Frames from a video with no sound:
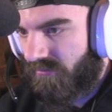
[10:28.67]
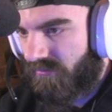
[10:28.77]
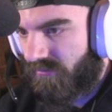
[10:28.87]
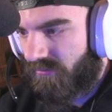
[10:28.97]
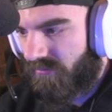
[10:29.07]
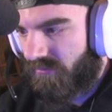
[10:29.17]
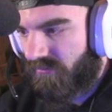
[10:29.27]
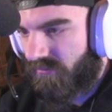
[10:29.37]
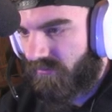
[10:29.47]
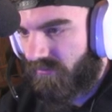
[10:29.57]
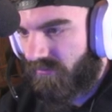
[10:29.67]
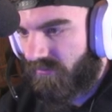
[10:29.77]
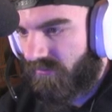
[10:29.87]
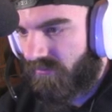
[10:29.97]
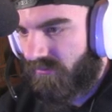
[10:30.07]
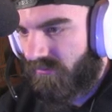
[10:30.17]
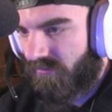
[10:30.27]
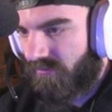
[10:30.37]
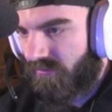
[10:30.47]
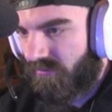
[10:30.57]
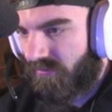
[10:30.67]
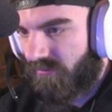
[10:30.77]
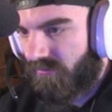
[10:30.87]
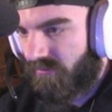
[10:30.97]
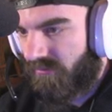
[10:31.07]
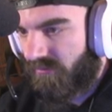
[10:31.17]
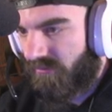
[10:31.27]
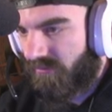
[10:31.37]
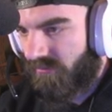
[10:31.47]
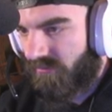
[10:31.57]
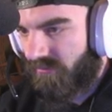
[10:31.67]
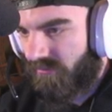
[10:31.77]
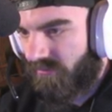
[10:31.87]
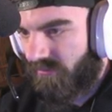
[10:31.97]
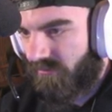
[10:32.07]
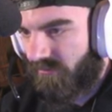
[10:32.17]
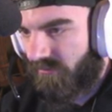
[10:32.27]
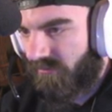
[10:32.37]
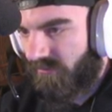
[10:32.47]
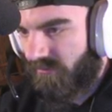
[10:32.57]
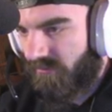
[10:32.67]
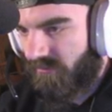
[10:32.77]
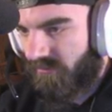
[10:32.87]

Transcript: (silence)